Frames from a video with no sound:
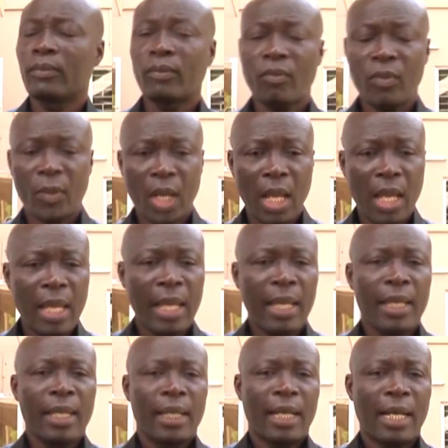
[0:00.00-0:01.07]
Stars?
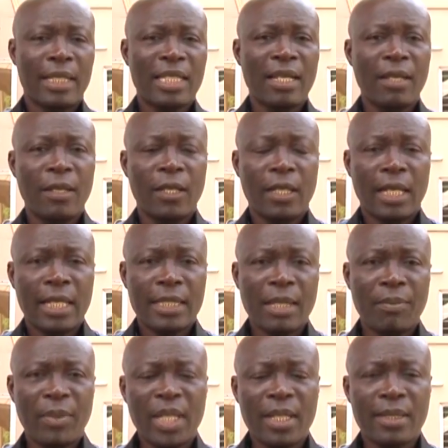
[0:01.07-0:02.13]
As a as a
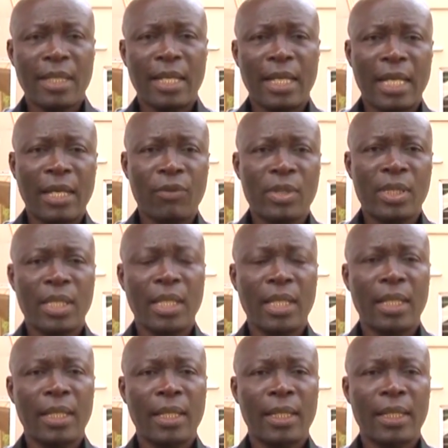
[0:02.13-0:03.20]
minister, I would
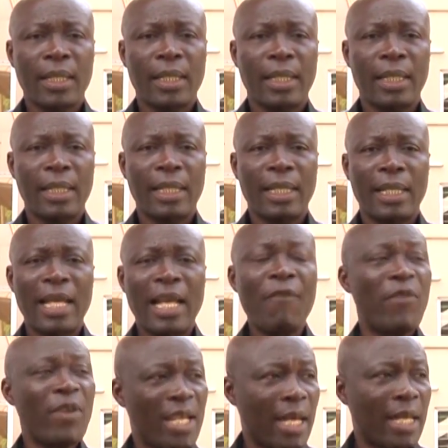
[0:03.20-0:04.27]
say
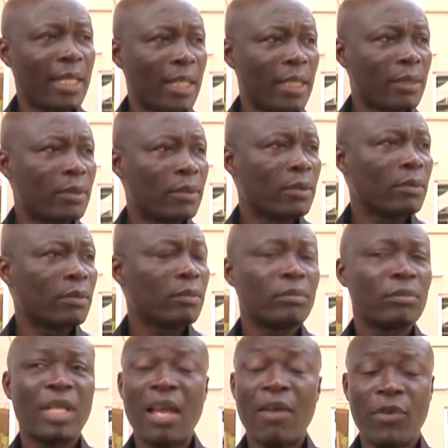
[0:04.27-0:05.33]
every Ghanaian,
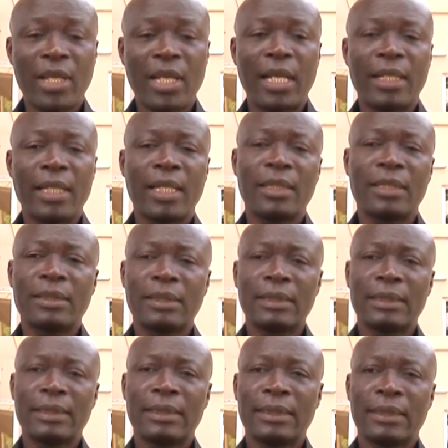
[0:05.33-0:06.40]
every Ghanaian
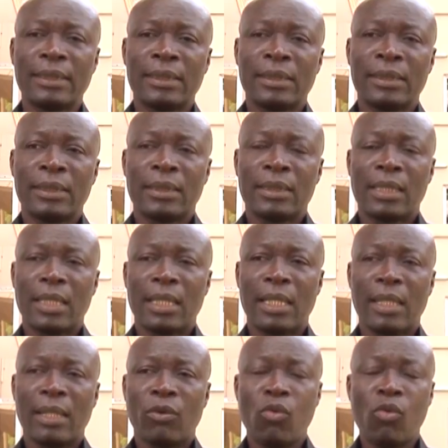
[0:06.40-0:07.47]

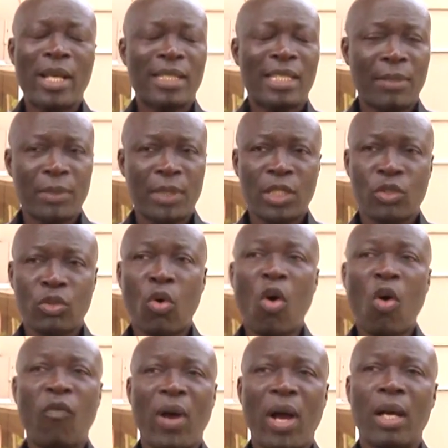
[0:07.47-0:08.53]
uh, who has something to
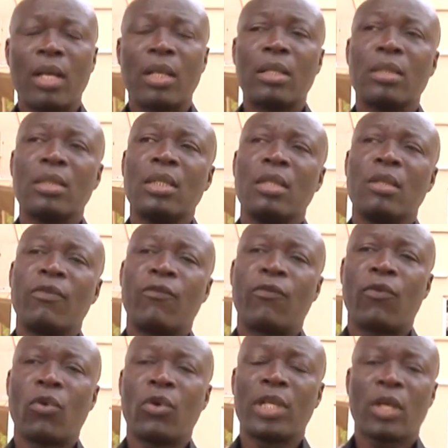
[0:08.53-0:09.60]
offer
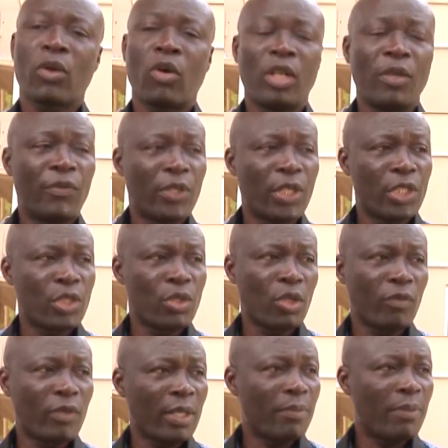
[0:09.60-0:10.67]
for the qualification
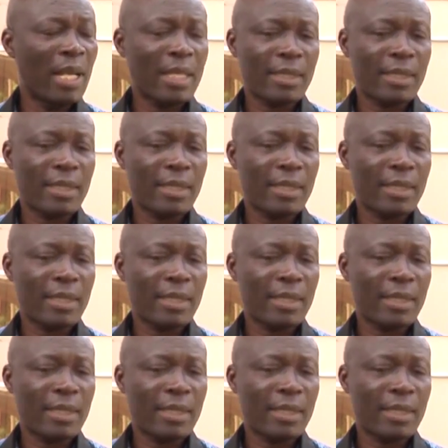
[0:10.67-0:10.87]
of the Black